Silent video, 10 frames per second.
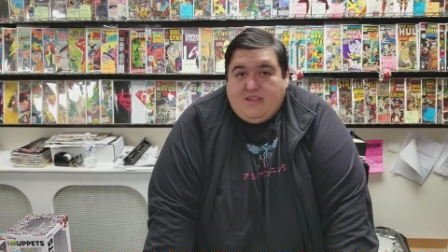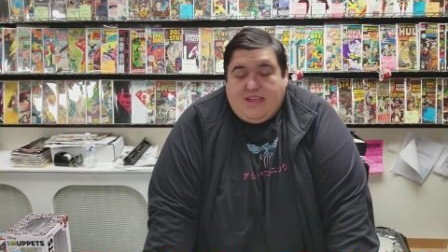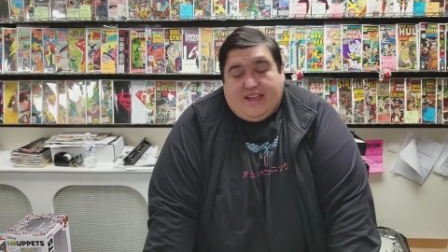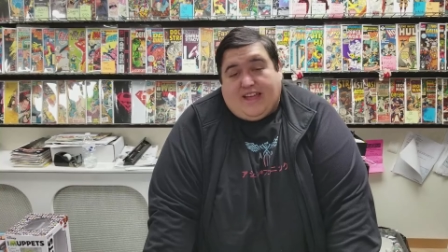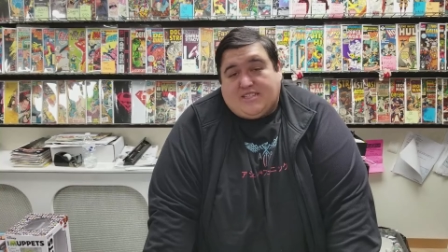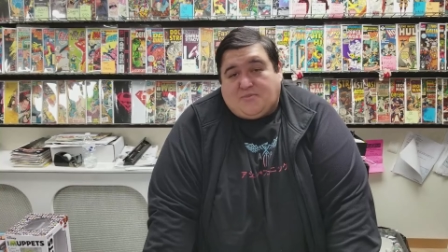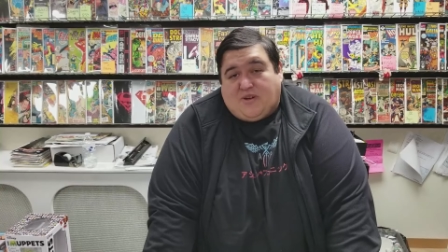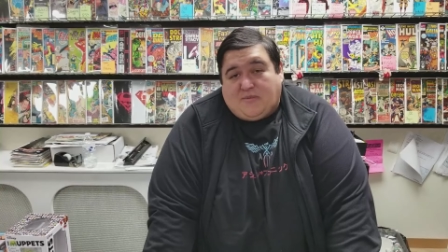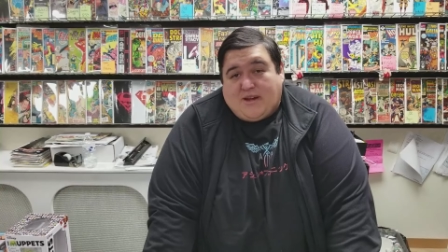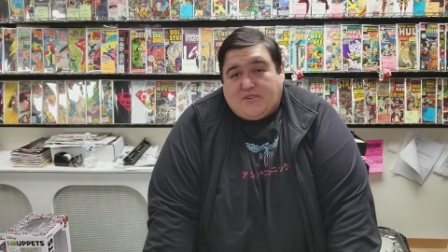Hey guys, it's
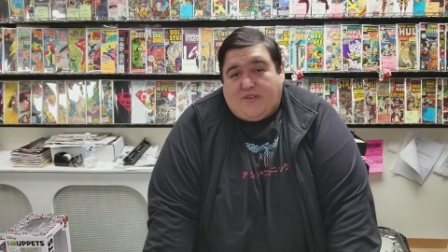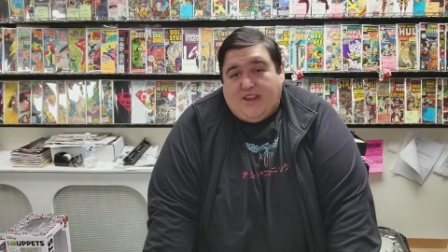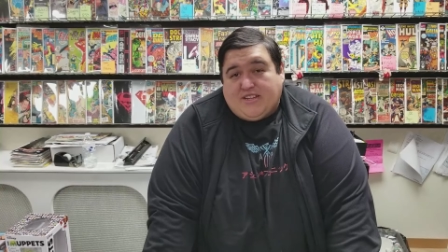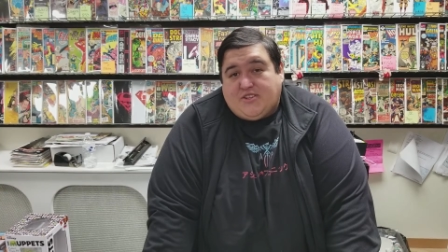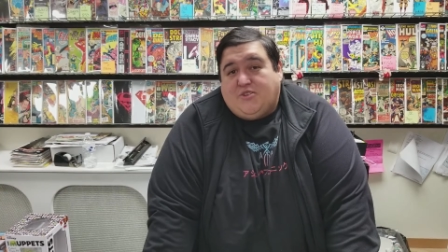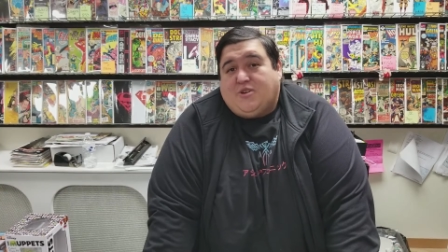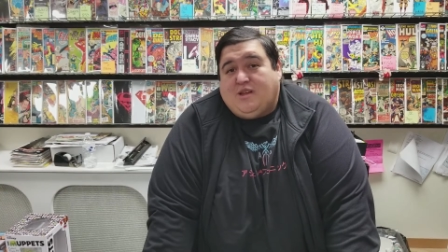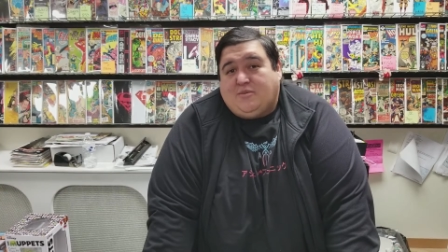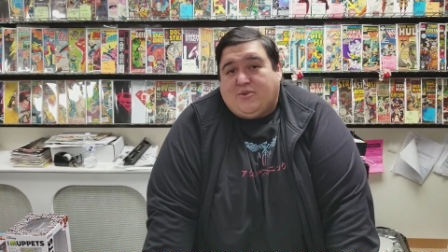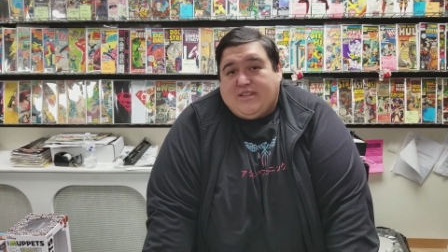Paul from Ash Phoenix. New
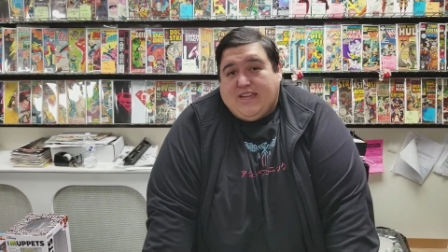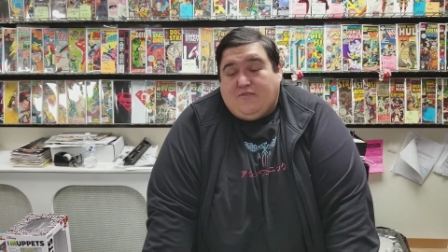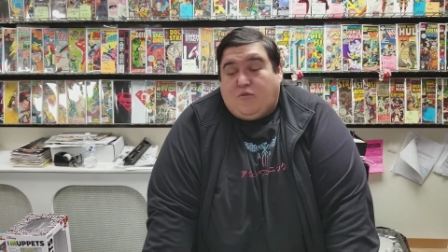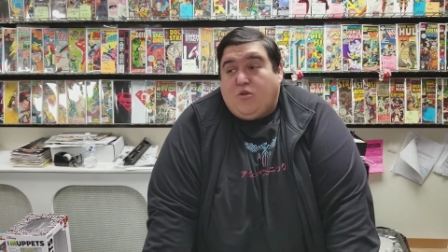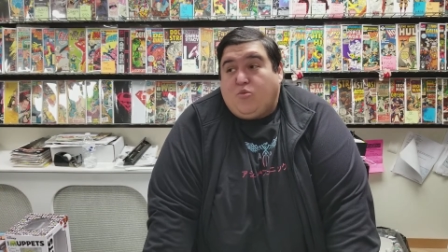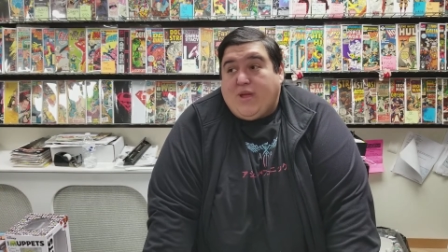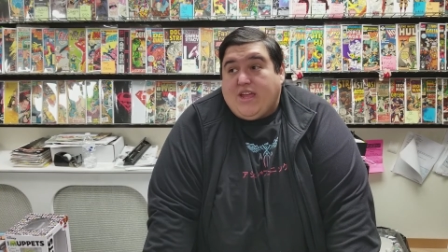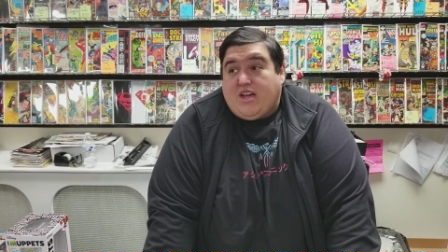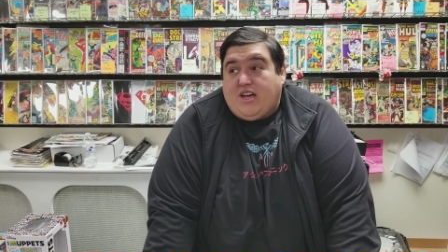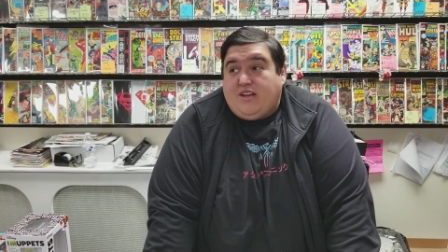comic book day for the
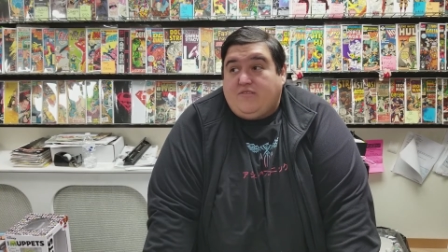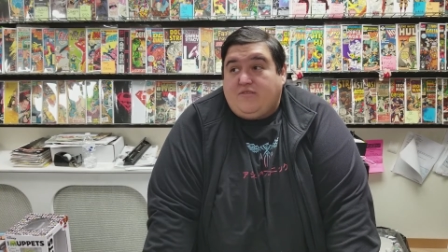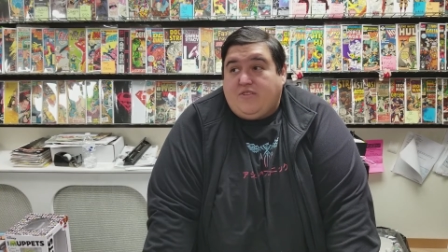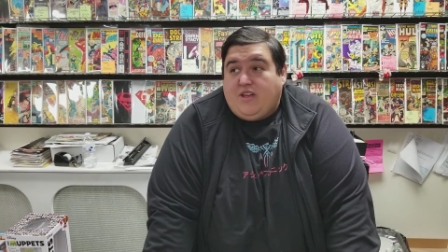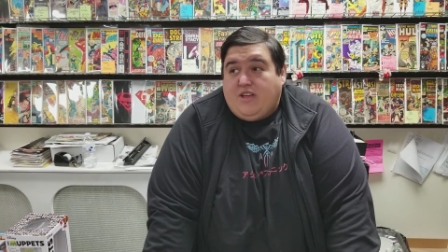week of